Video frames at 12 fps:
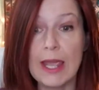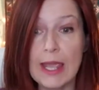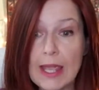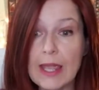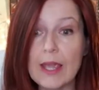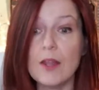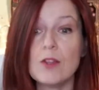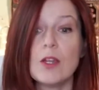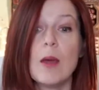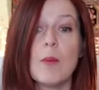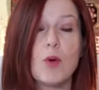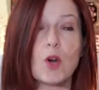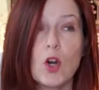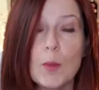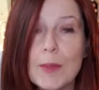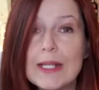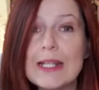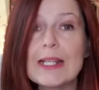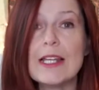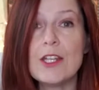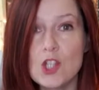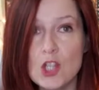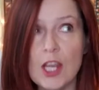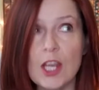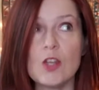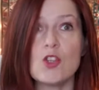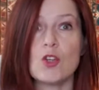and permanently change